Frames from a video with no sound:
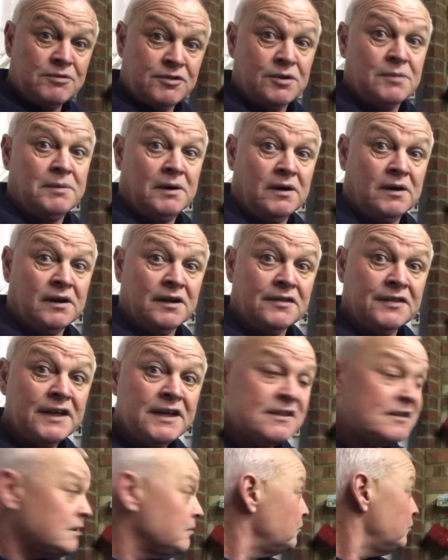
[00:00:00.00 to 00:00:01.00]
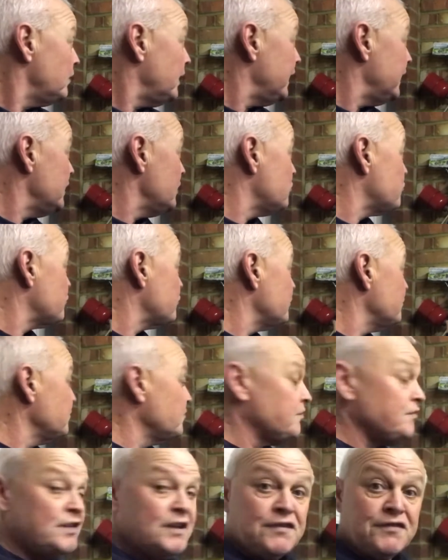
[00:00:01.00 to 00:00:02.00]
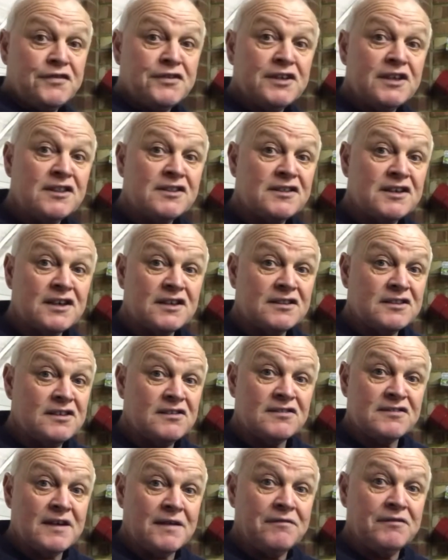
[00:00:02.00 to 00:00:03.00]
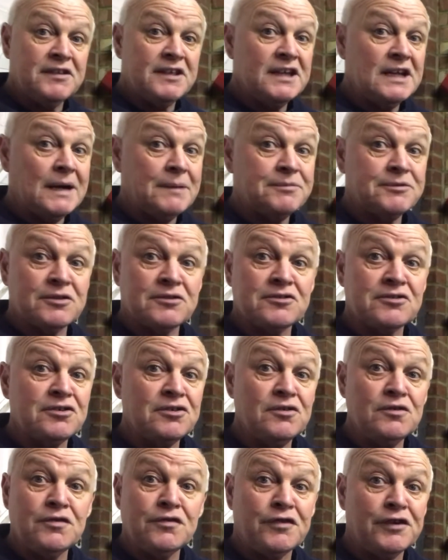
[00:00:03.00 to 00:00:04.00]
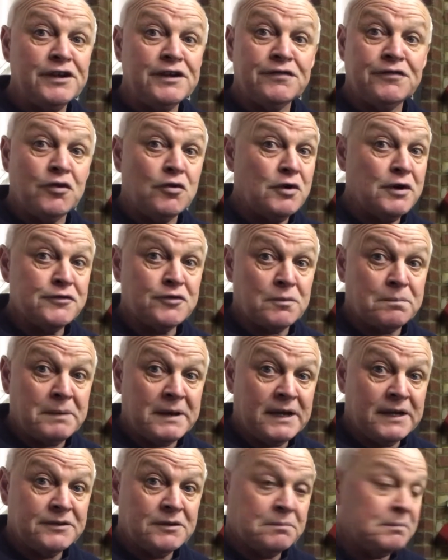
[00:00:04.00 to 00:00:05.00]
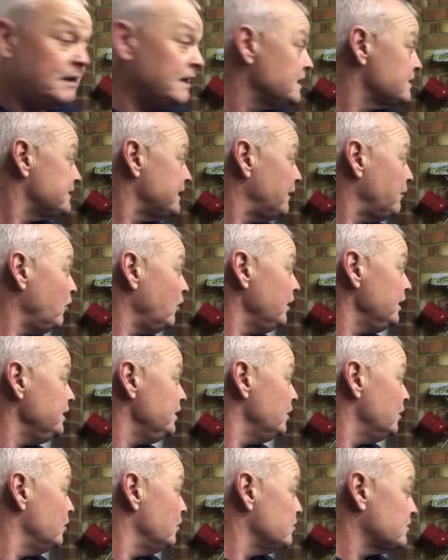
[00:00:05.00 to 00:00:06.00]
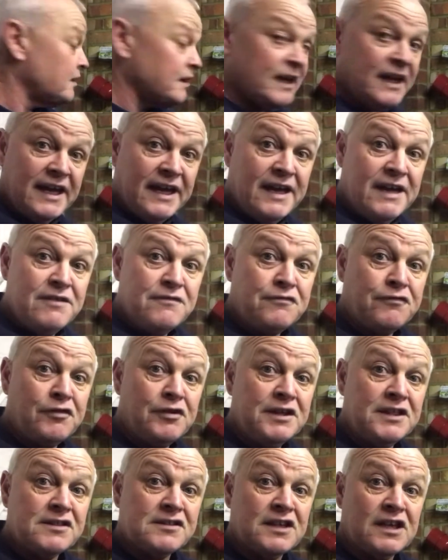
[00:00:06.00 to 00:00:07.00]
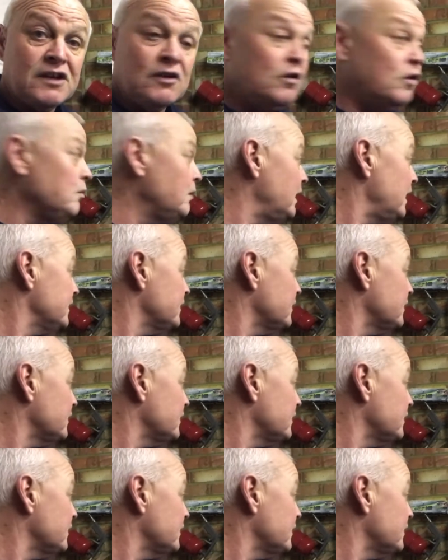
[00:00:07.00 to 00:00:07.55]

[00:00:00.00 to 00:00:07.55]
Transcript: buy. These can range from 50, 60, 70 up to 200, 300, 400 pound a piece. Now I use every single one of